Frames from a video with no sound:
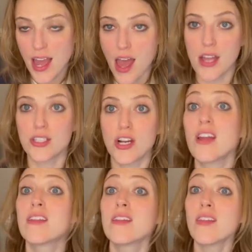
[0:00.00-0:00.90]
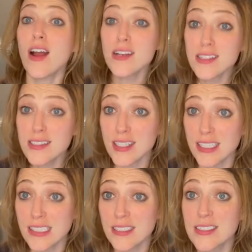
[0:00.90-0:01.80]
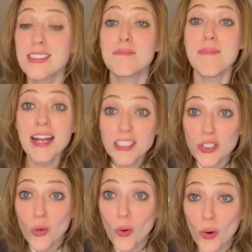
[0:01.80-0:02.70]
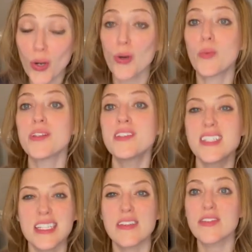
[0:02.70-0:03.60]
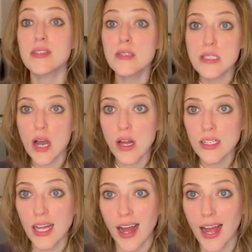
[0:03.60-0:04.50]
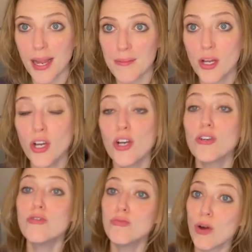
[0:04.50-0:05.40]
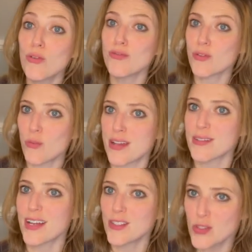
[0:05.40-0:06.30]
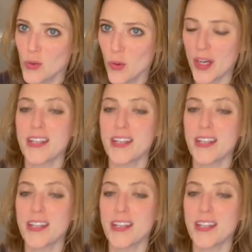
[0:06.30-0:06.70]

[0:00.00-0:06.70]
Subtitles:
And Jonathan Larson's mentor was Stephen Sondheim, who wrote for West Side Story.